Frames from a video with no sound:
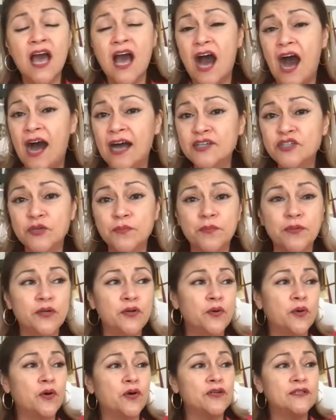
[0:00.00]

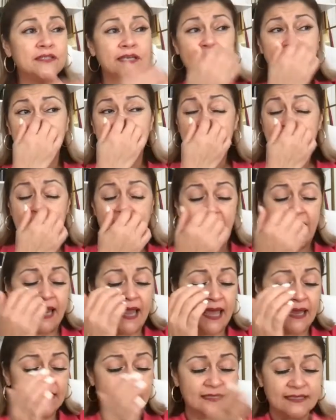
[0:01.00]
entrepreneurs
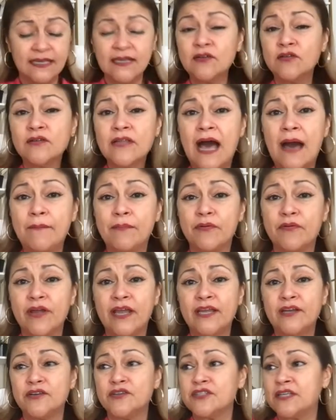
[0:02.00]
and single
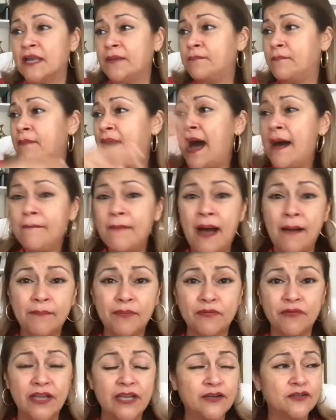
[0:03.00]
operators and mom
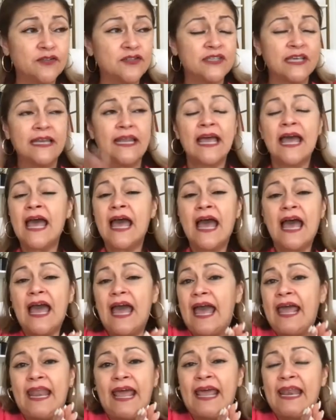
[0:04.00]
operators, and
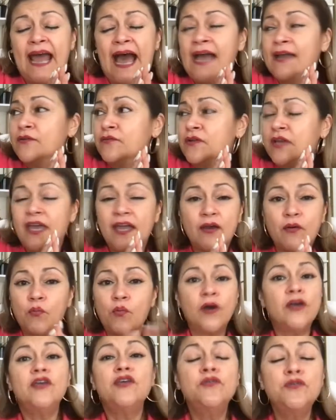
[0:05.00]
I don't care
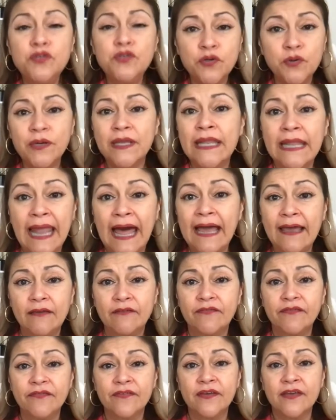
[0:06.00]
what you do in
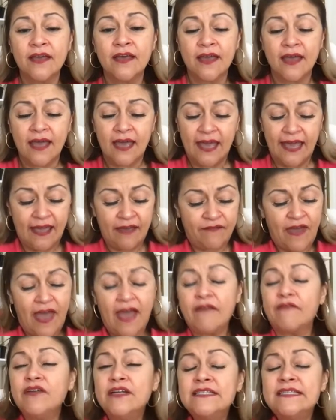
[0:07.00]
life. If
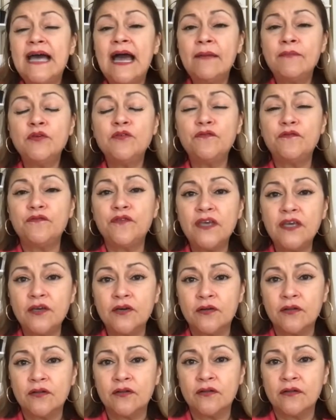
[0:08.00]
every time you
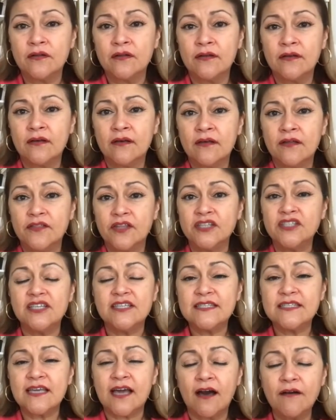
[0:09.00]
feel the
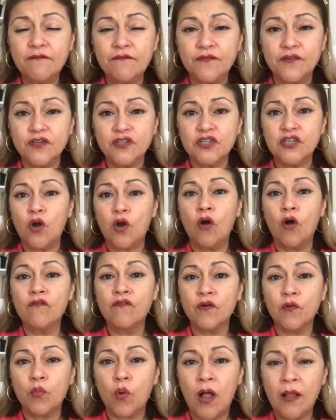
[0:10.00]
discomfort, the
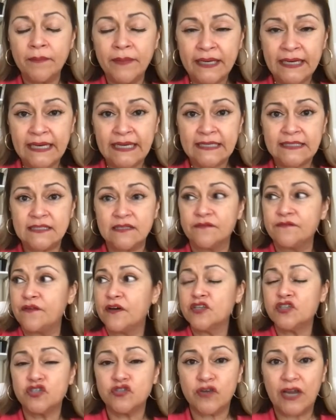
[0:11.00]
overwhelmingness, the
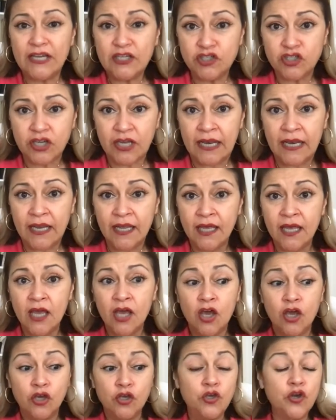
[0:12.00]
frustration,
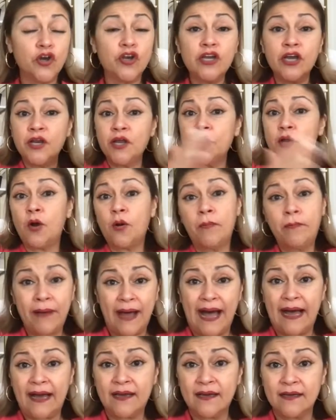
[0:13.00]
you're going to go
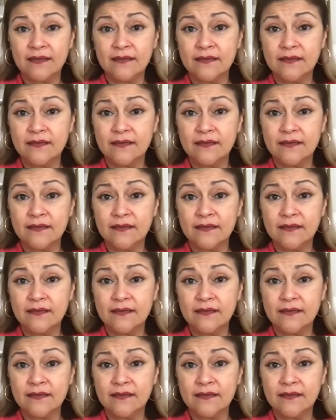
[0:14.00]
back,